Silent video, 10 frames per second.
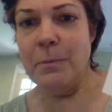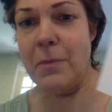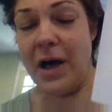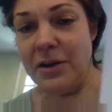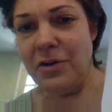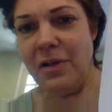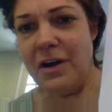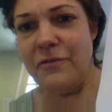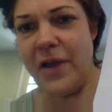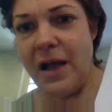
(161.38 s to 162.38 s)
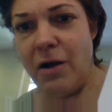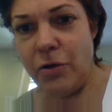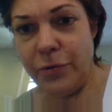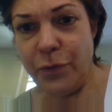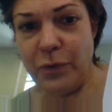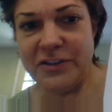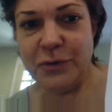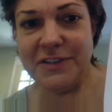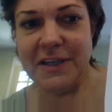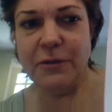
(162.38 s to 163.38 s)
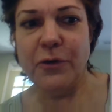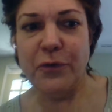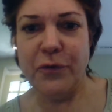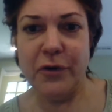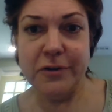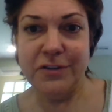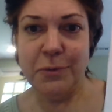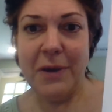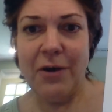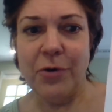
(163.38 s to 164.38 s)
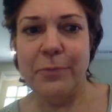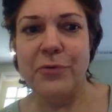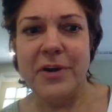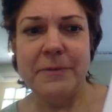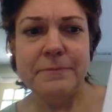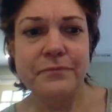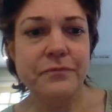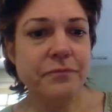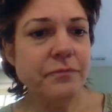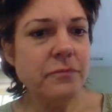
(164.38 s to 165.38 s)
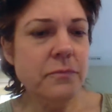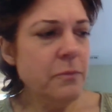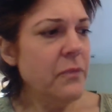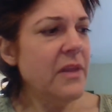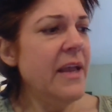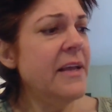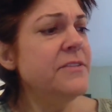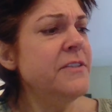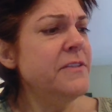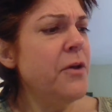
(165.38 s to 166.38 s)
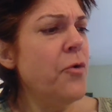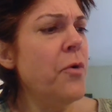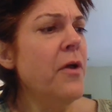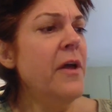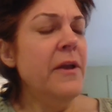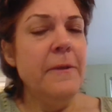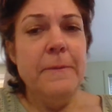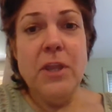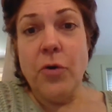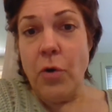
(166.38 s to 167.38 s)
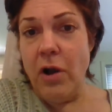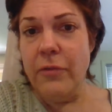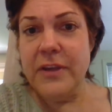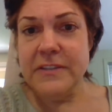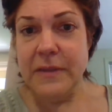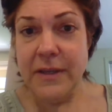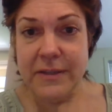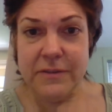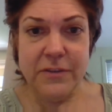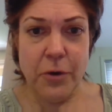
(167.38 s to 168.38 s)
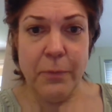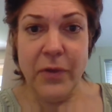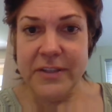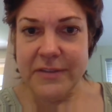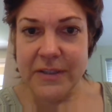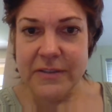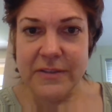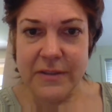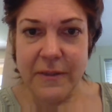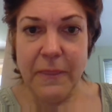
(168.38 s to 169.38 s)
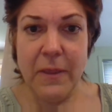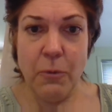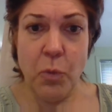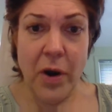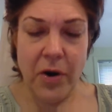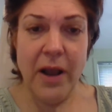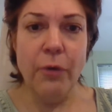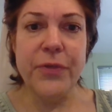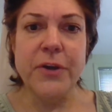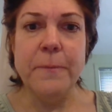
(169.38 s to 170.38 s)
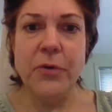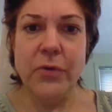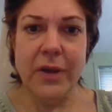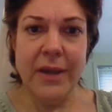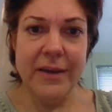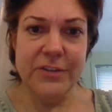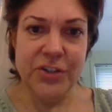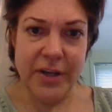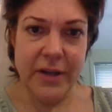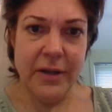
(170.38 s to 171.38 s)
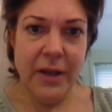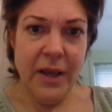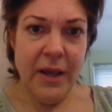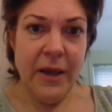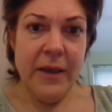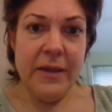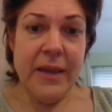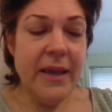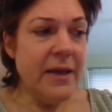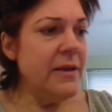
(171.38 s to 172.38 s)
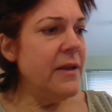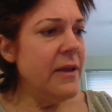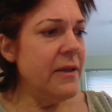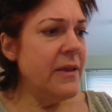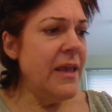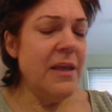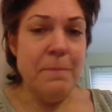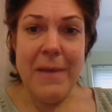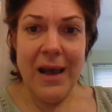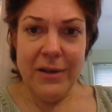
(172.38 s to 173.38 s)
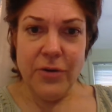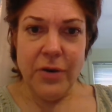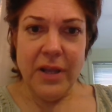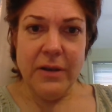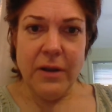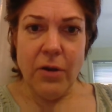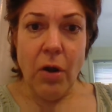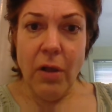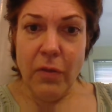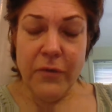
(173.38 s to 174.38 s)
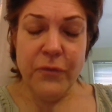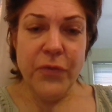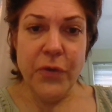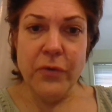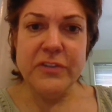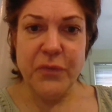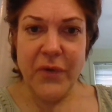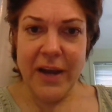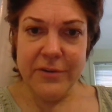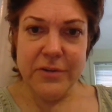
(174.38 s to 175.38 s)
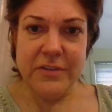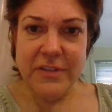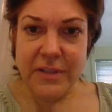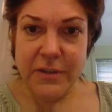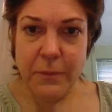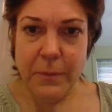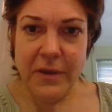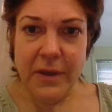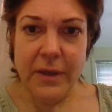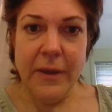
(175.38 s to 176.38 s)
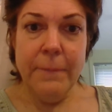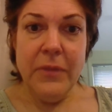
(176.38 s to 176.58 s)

model of health, which was in the first PowerPoint. And so, all these things are places where health communication can matter, and all of those factors need to be